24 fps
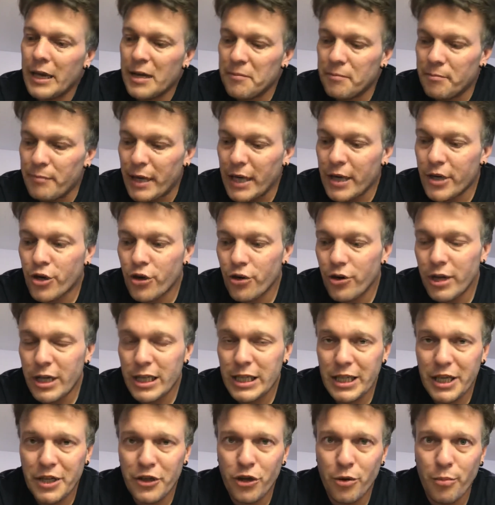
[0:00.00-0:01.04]
make sure you
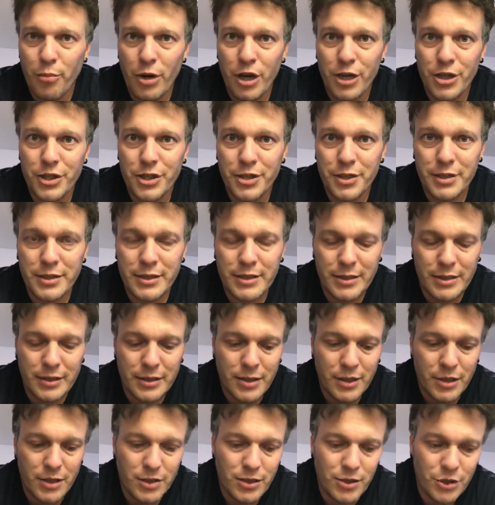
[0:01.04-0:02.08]
clean your brushes.
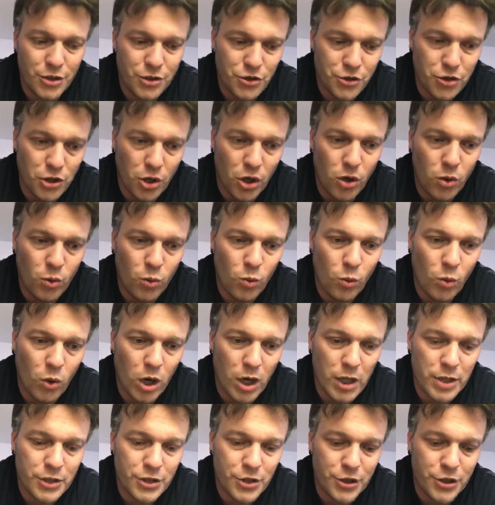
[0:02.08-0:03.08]
You don't want